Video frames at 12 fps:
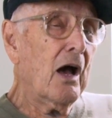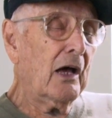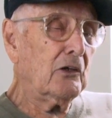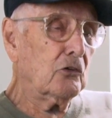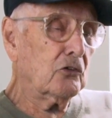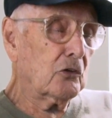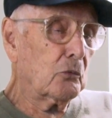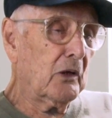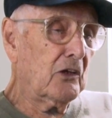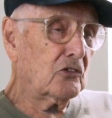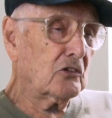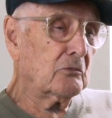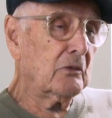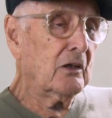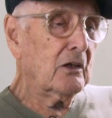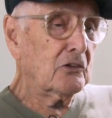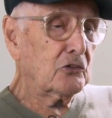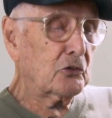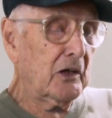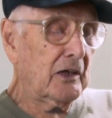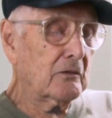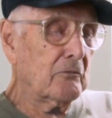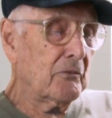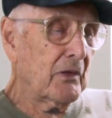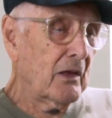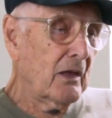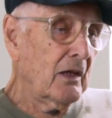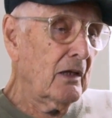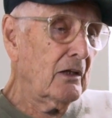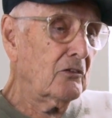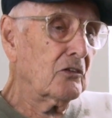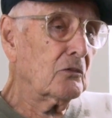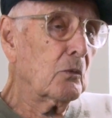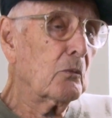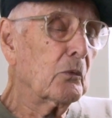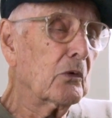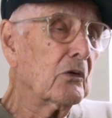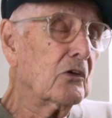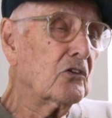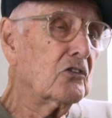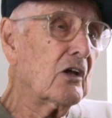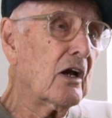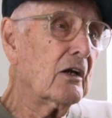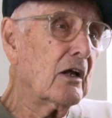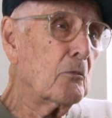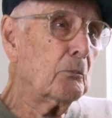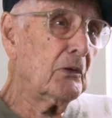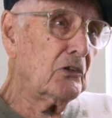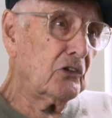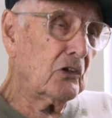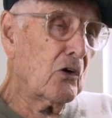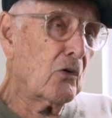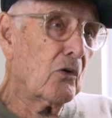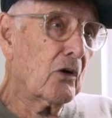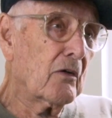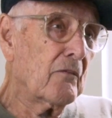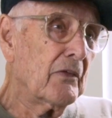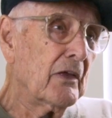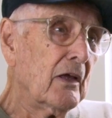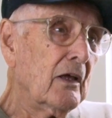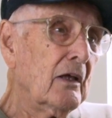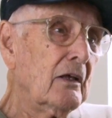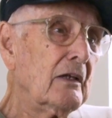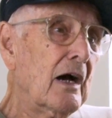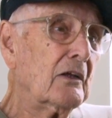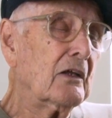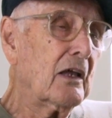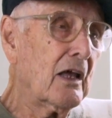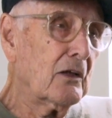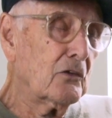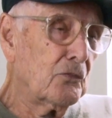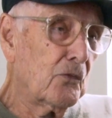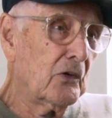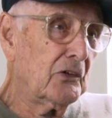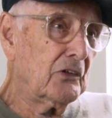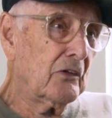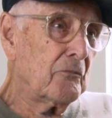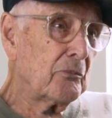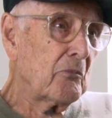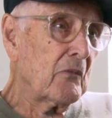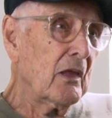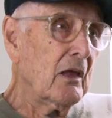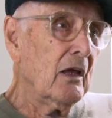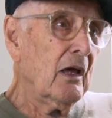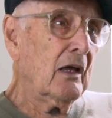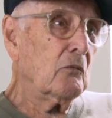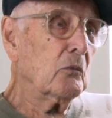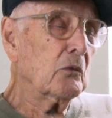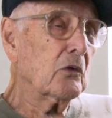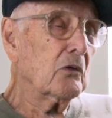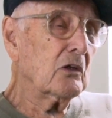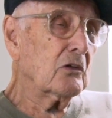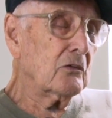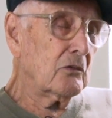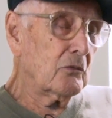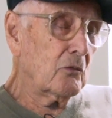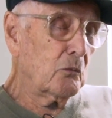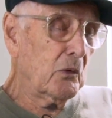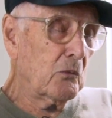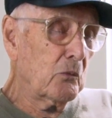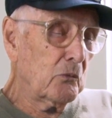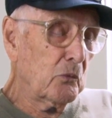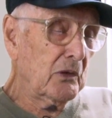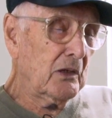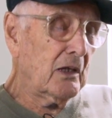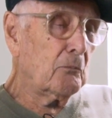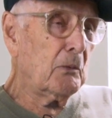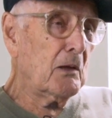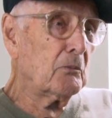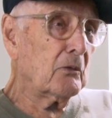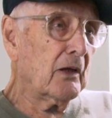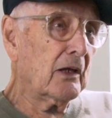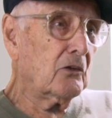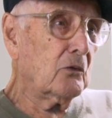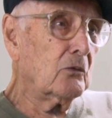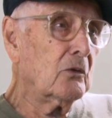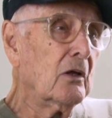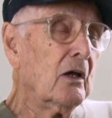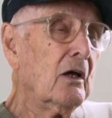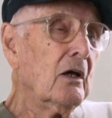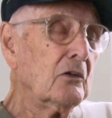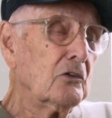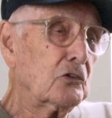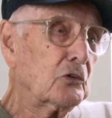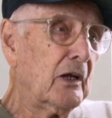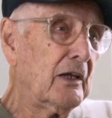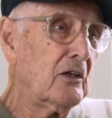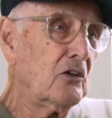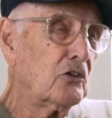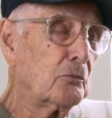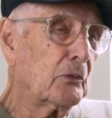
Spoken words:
I used to raise them, train them. He says, well, we're going to start a pigeon corps down in California, and we need people like you to train these